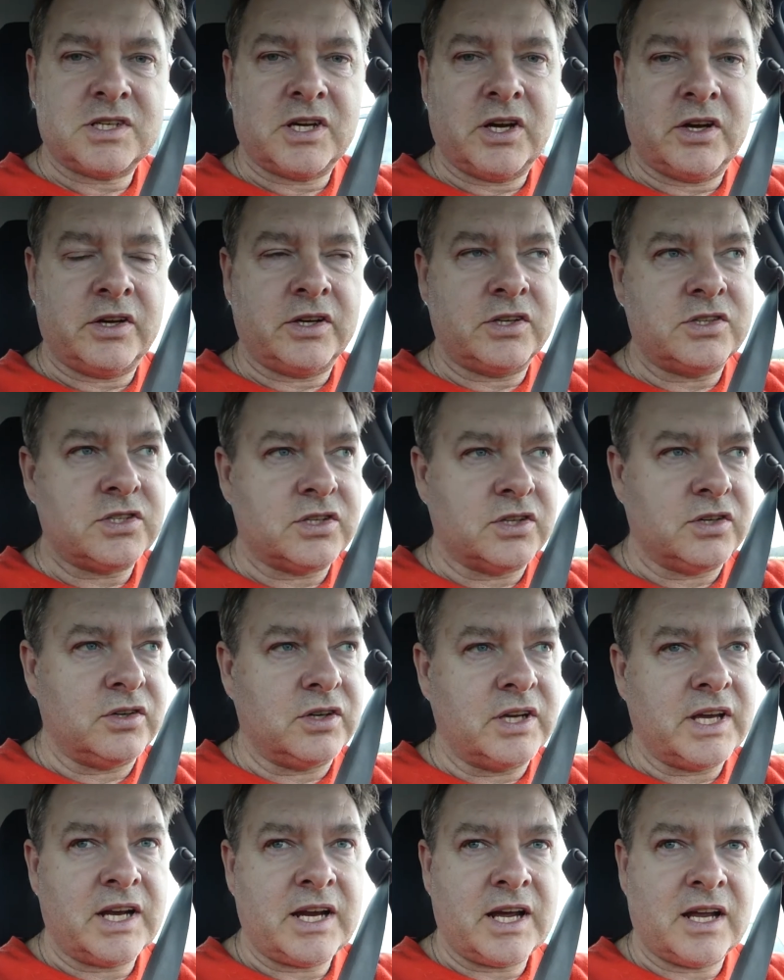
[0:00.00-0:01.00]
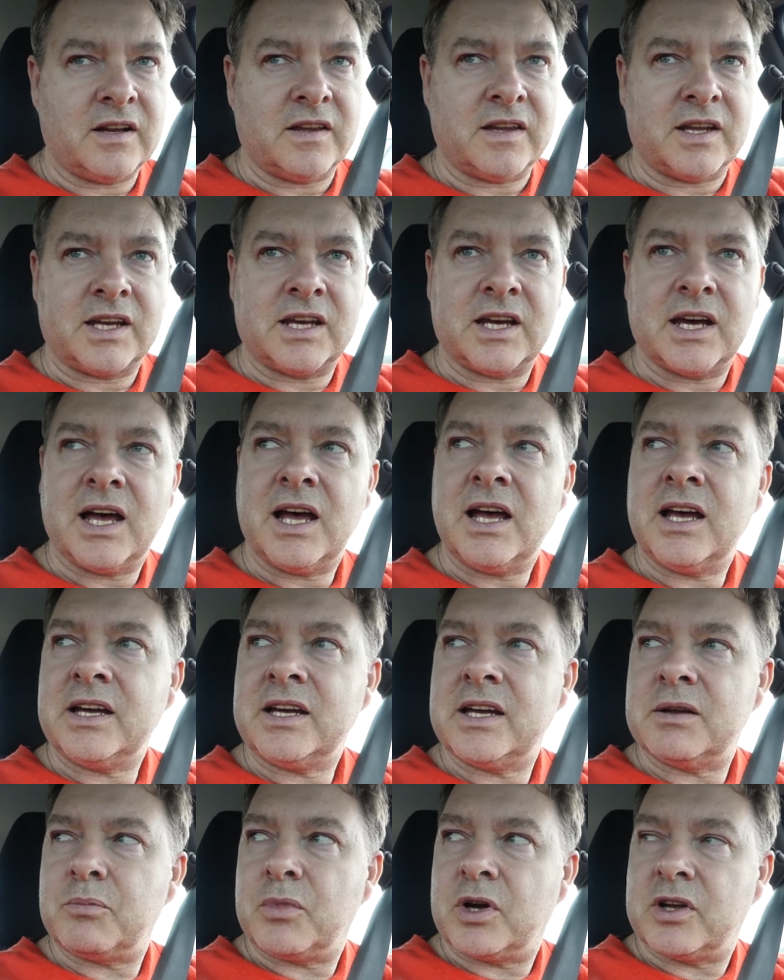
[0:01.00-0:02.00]
going to get out of the car,
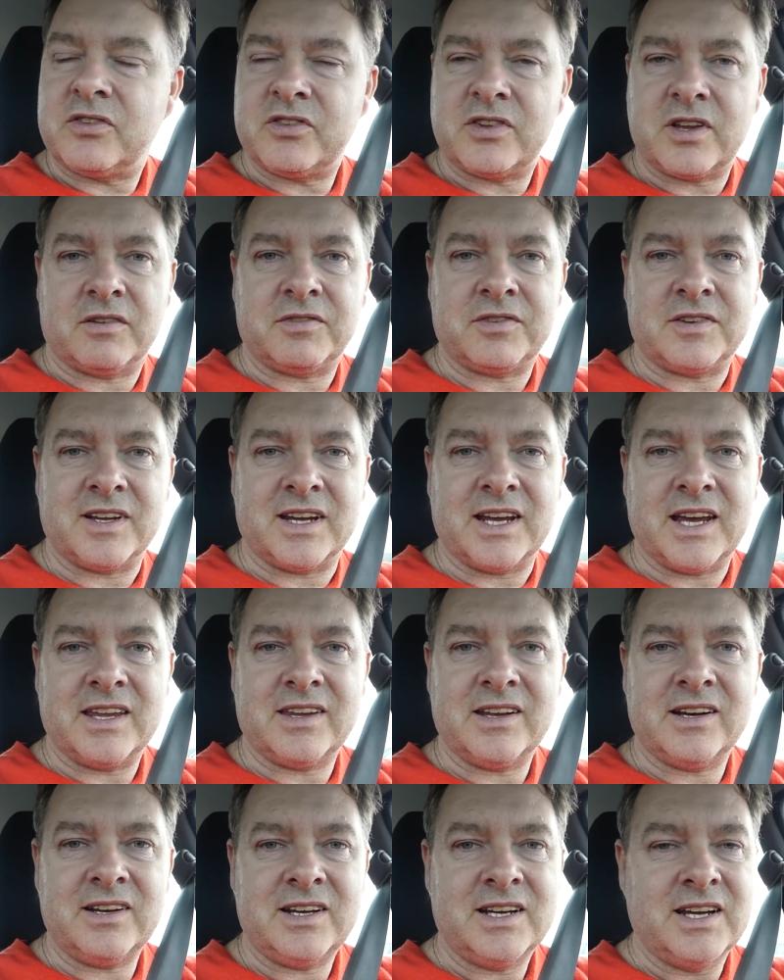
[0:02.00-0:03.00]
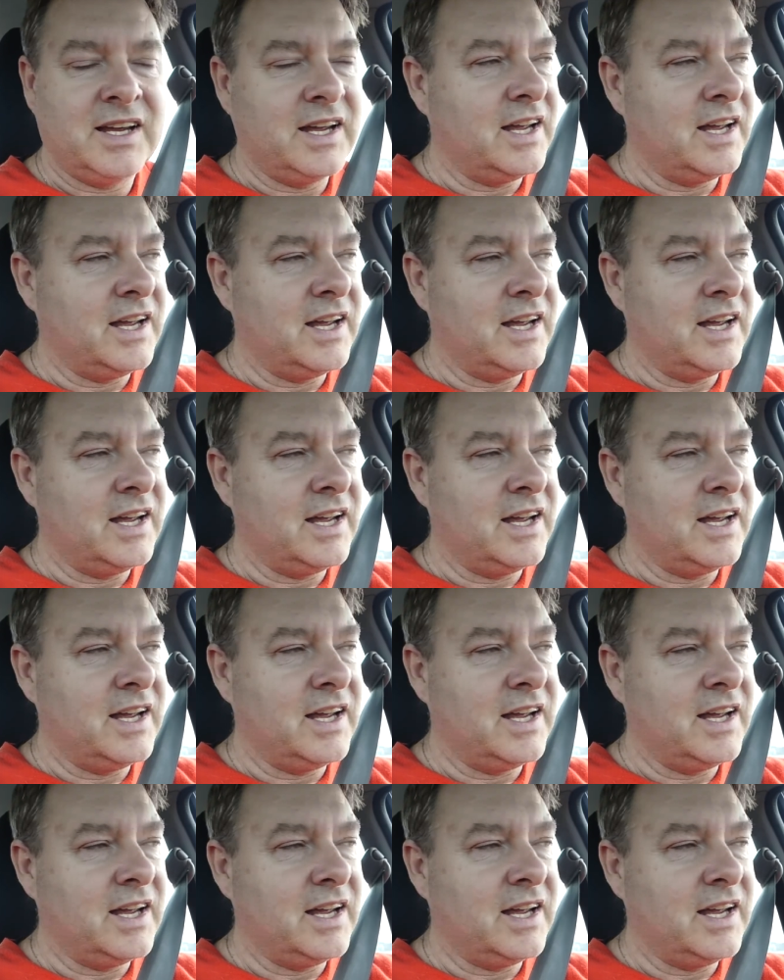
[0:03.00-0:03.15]
get my stuff together,